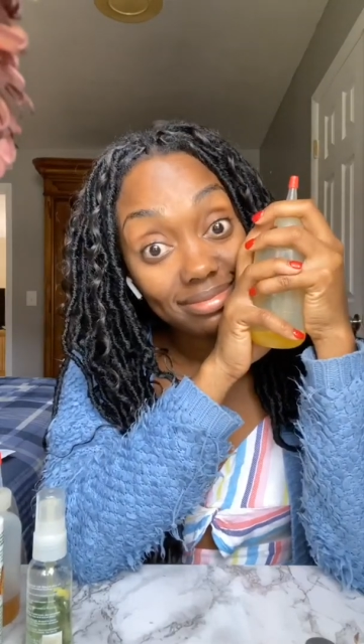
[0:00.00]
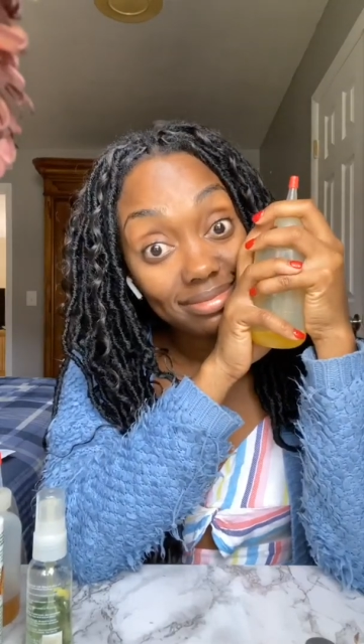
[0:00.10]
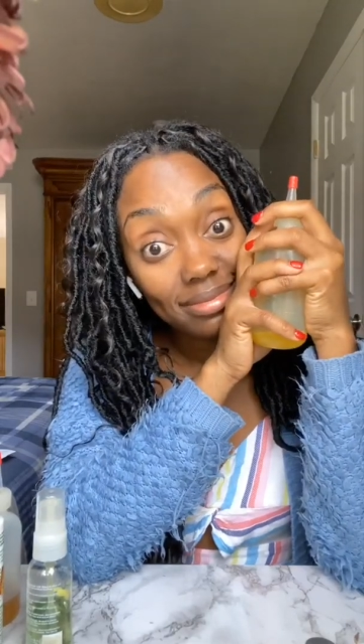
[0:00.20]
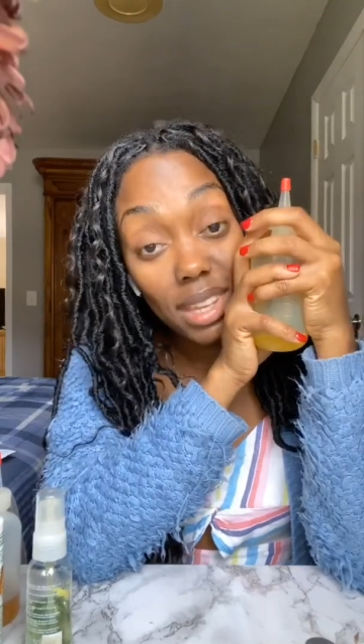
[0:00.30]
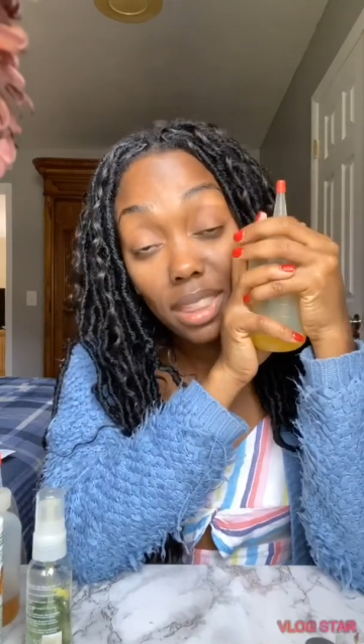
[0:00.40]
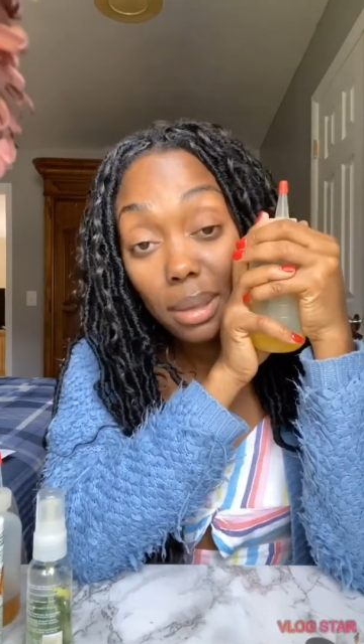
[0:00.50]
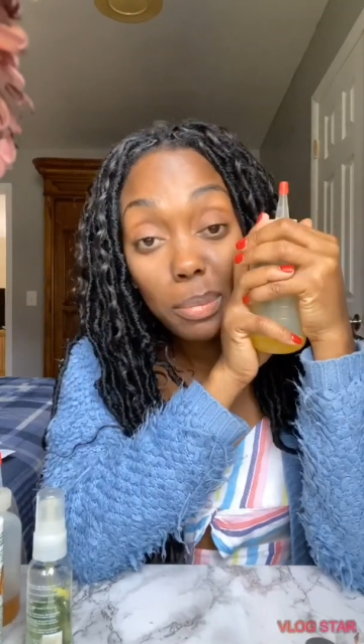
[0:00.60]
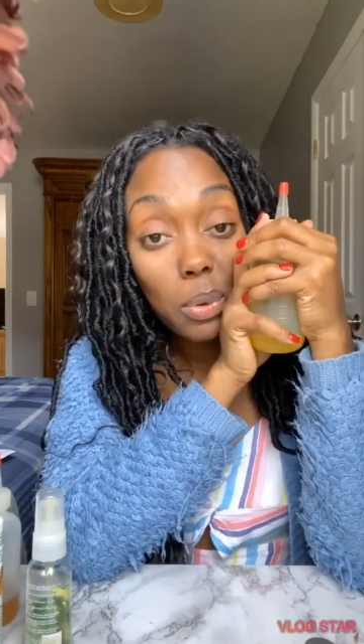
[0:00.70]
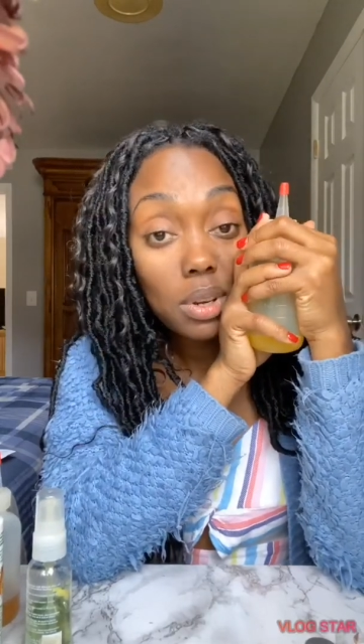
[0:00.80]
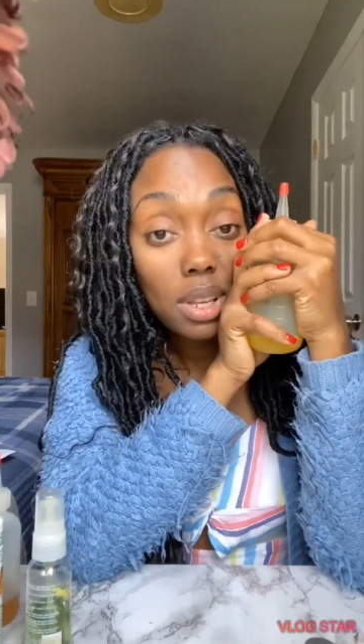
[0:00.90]
Nothing
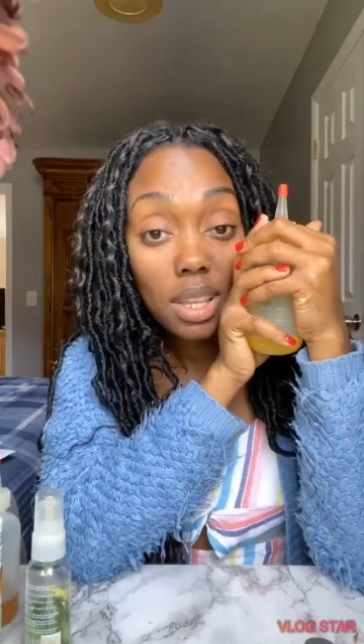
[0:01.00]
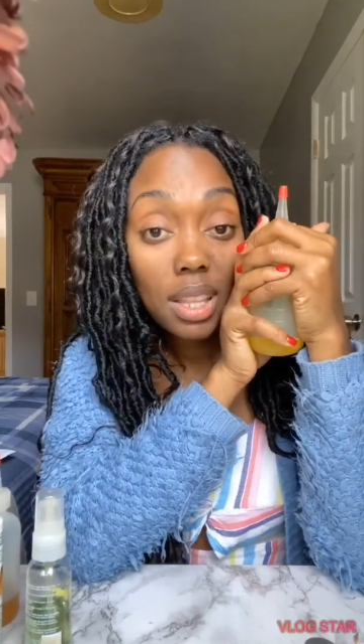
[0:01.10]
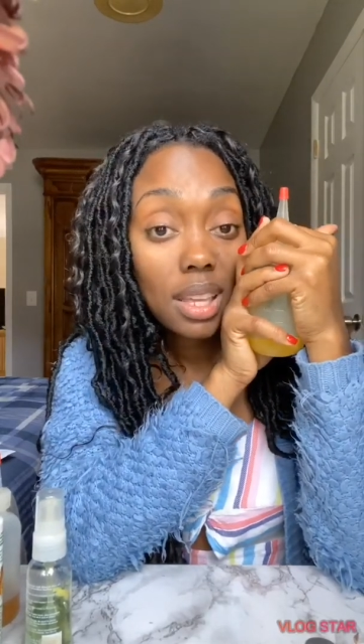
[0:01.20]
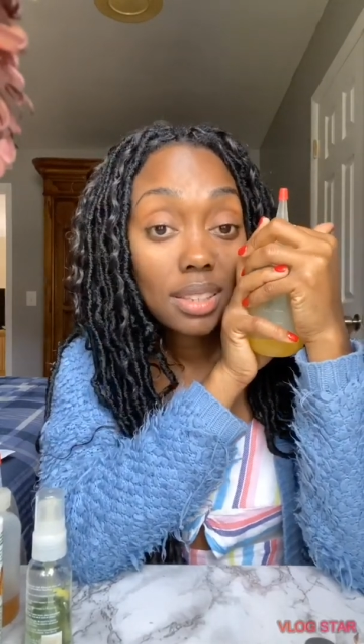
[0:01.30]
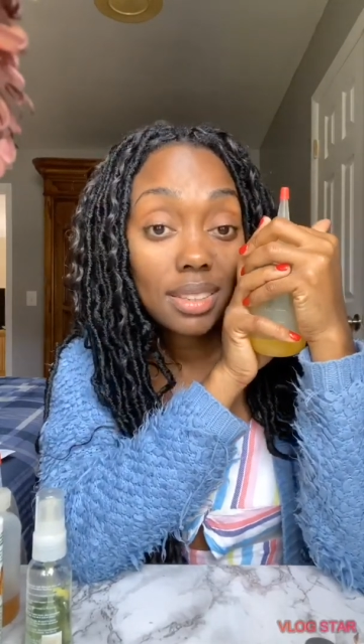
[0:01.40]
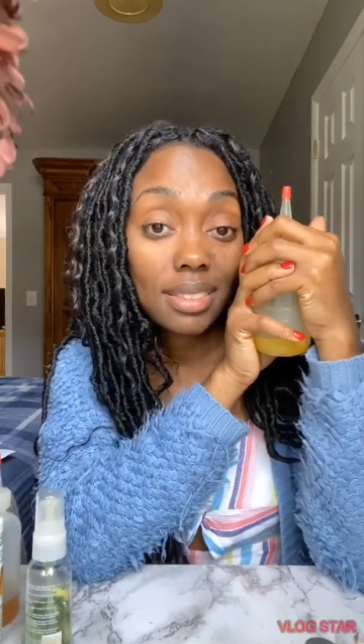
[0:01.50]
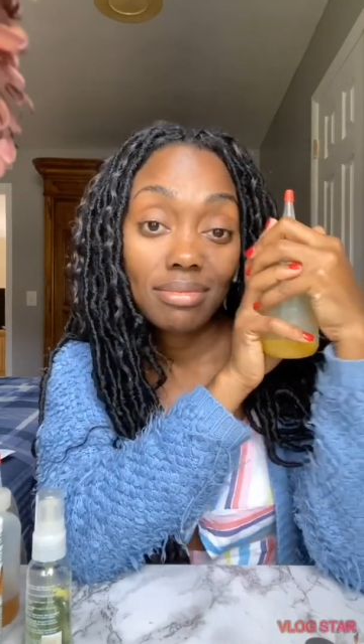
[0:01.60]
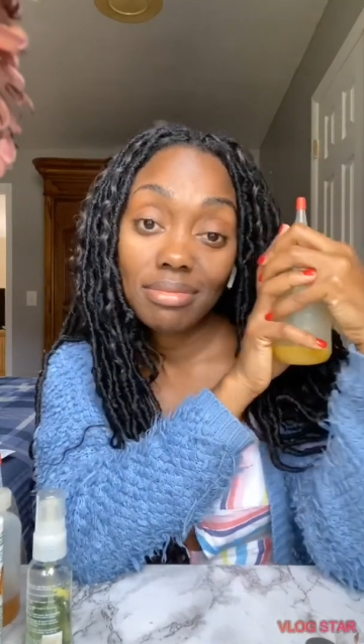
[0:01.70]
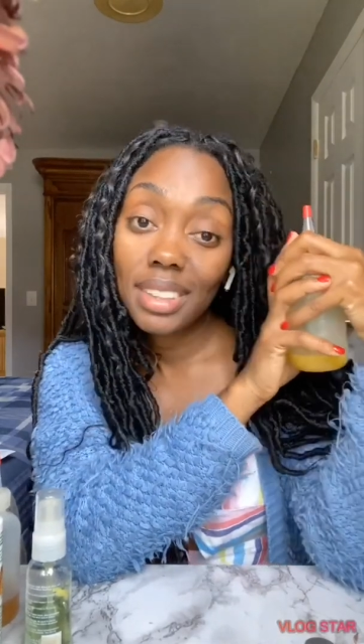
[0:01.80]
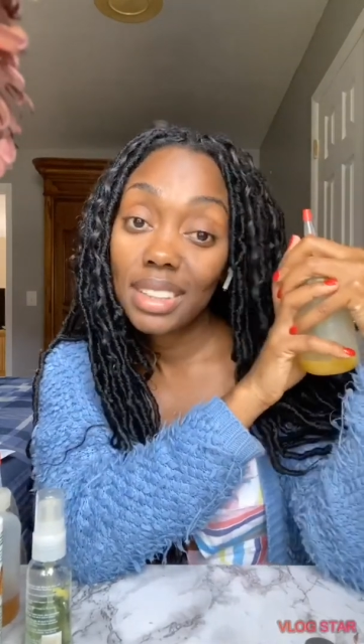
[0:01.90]
more, nothing less. That's